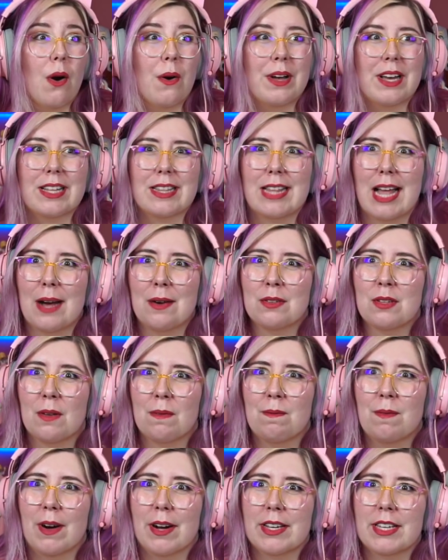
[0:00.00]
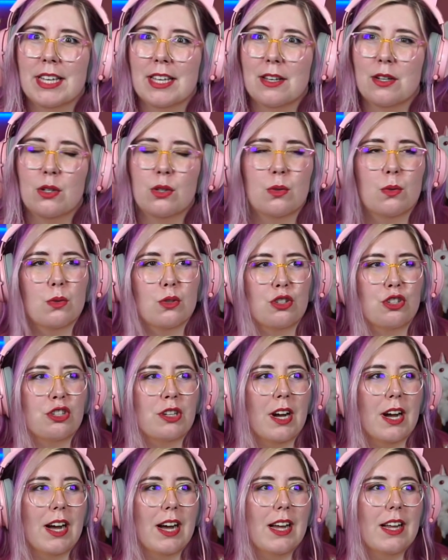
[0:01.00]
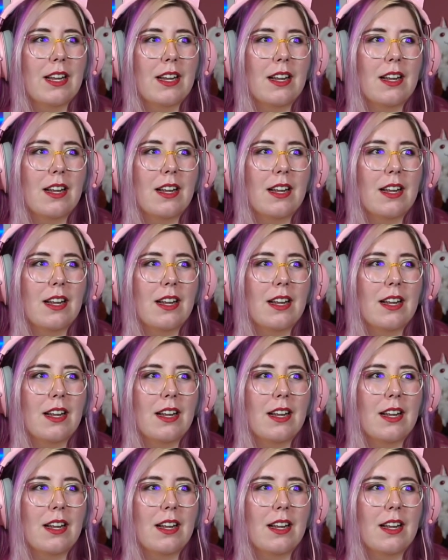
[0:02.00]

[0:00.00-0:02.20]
Okay, that was a fucking cool shot.